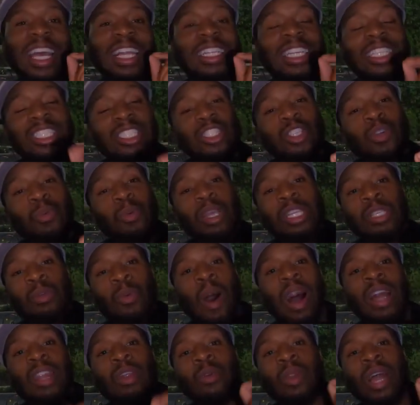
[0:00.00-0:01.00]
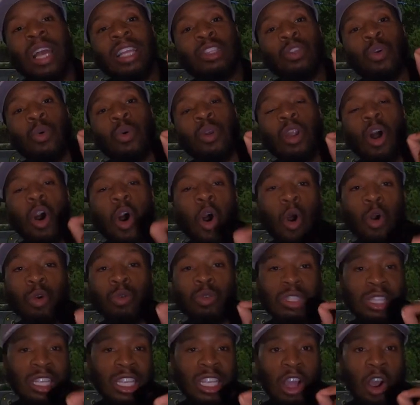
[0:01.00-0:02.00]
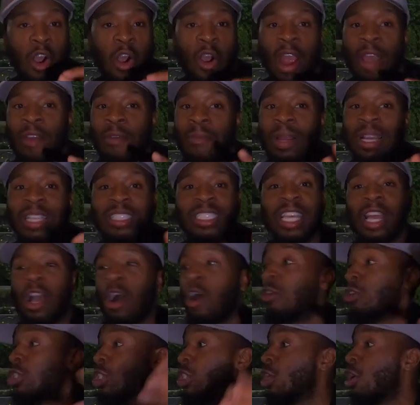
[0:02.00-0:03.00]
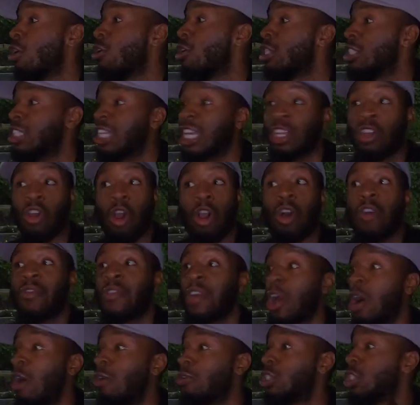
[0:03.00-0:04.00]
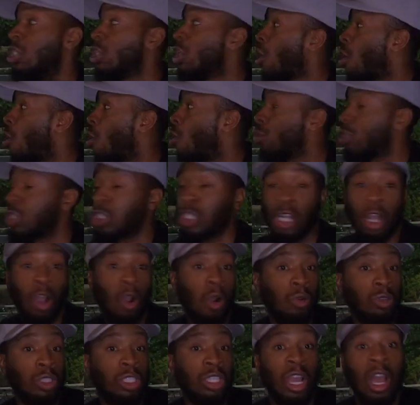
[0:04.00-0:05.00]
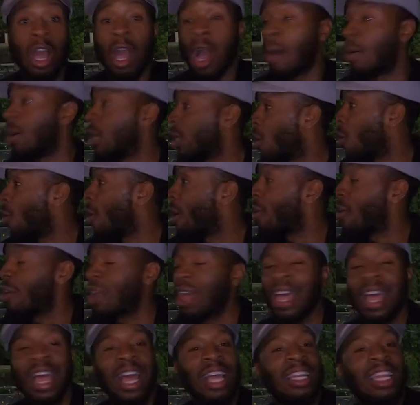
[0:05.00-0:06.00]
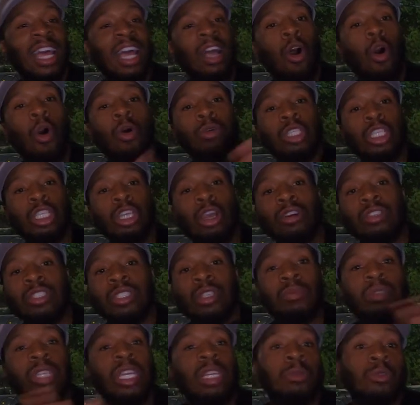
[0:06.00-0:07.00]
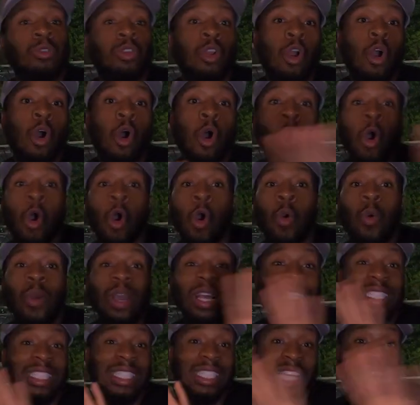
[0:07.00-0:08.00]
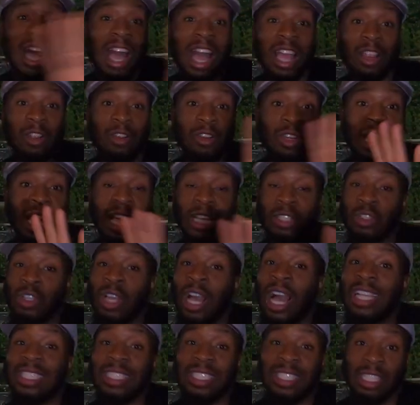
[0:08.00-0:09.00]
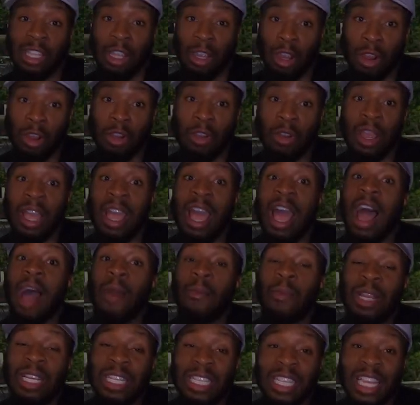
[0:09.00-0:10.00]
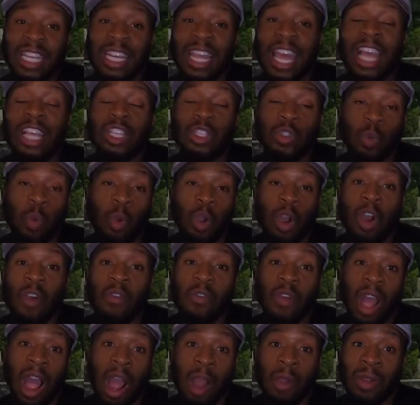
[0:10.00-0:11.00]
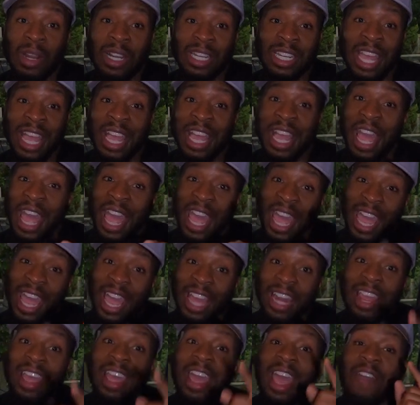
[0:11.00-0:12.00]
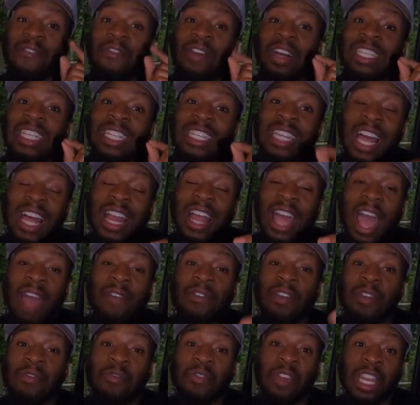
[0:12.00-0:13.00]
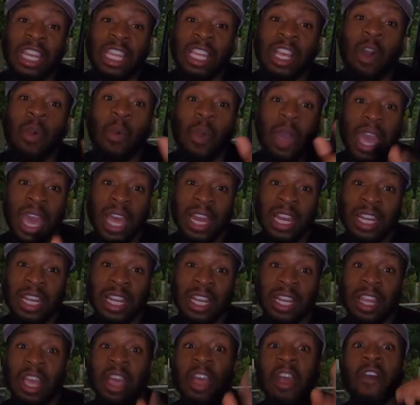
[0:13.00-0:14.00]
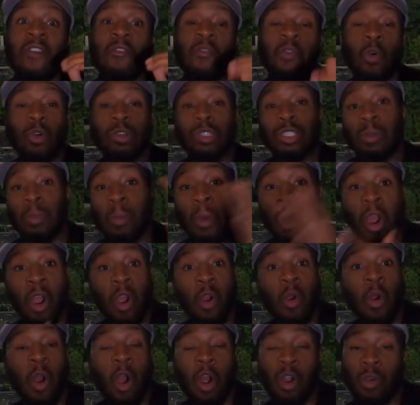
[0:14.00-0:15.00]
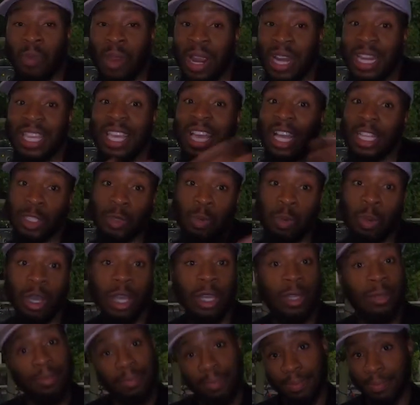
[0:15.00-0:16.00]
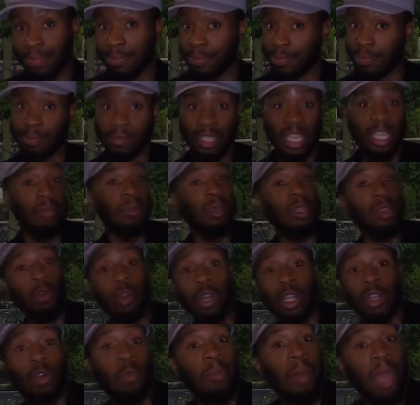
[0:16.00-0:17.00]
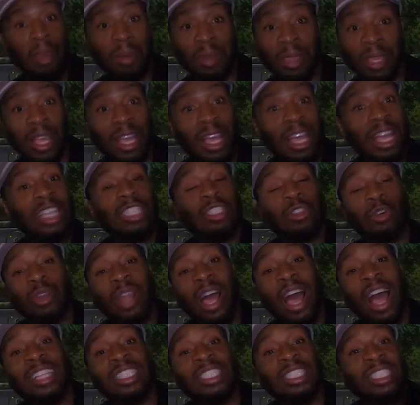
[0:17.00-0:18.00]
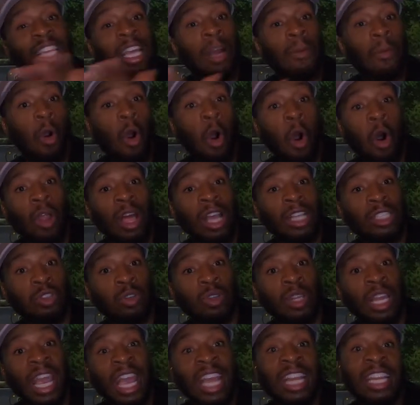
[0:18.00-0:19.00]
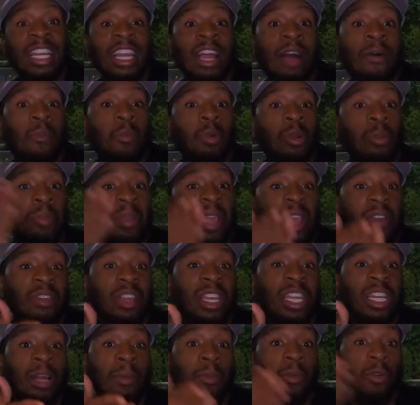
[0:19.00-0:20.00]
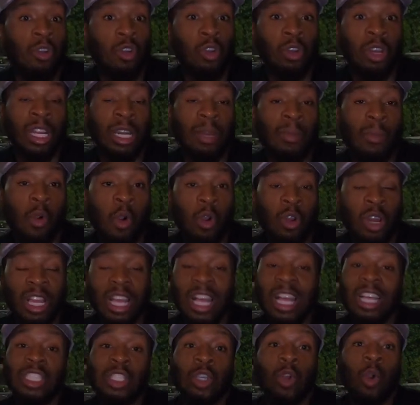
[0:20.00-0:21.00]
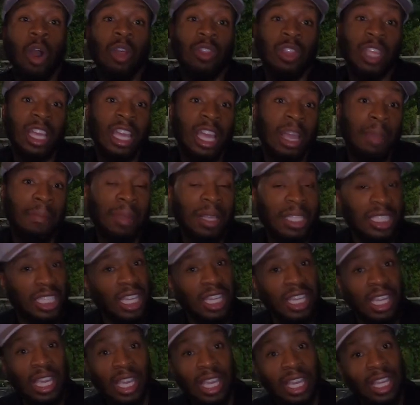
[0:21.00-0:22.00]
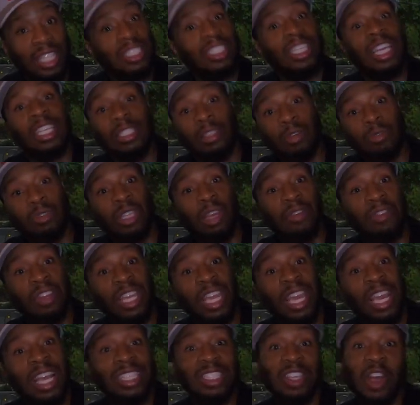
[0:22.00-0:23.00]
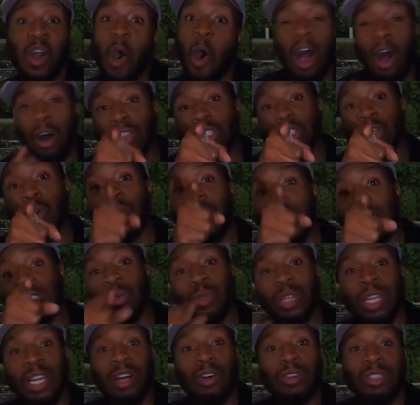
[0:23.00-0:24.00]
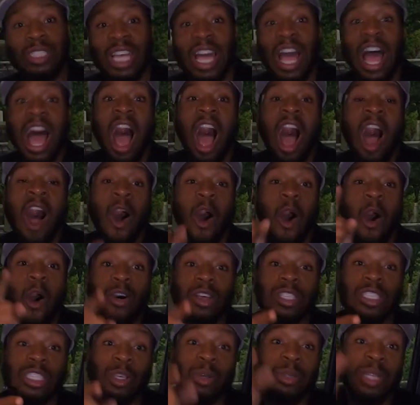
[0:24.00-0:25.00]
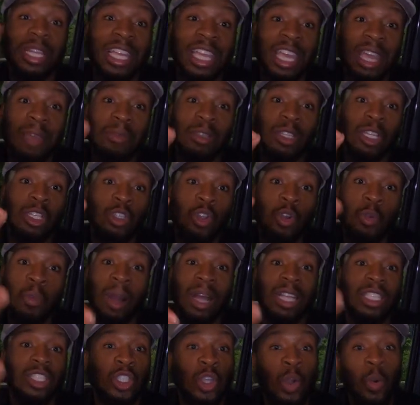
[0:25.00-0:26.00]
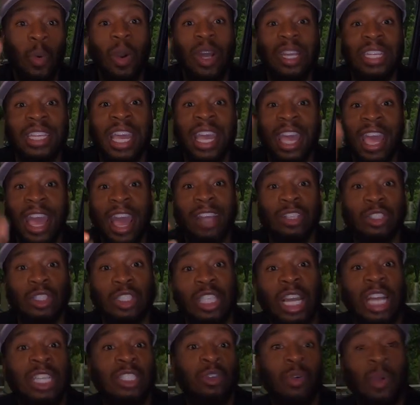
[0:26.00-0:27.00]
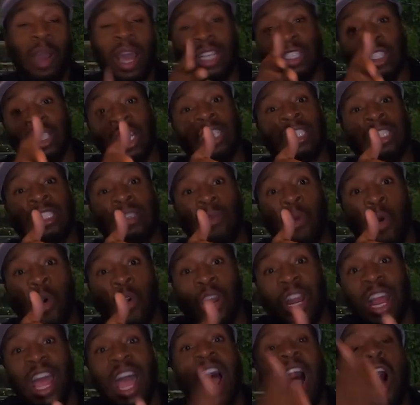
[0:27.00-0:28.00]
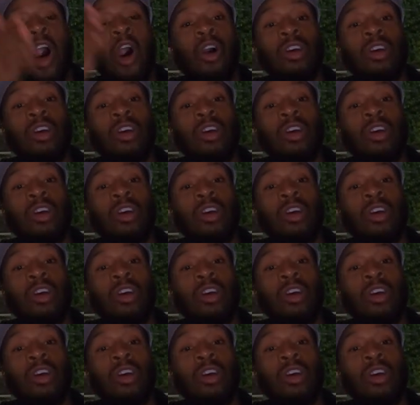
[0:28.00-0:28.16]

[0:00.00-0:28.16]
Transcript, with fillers: This is the reason why I don't like doing O T R. Everybody say O T R this, get a car over here, O T R, O T R, O T R, oh, go ahead, go ahead. That O T R stuff takes your whole entire day. As you guys heard, we did a twelve hour day, and if I did not have a video edited for tomorrow already, guess what? It'll be critical, baby. So now I have to stay up all extra late, and then I wouldn't be able to get up early in the morning to go out there and get busy again to get those dividends. Also, guess what else? I also didn't get to do my two a day exercise. I do exercise in the morning.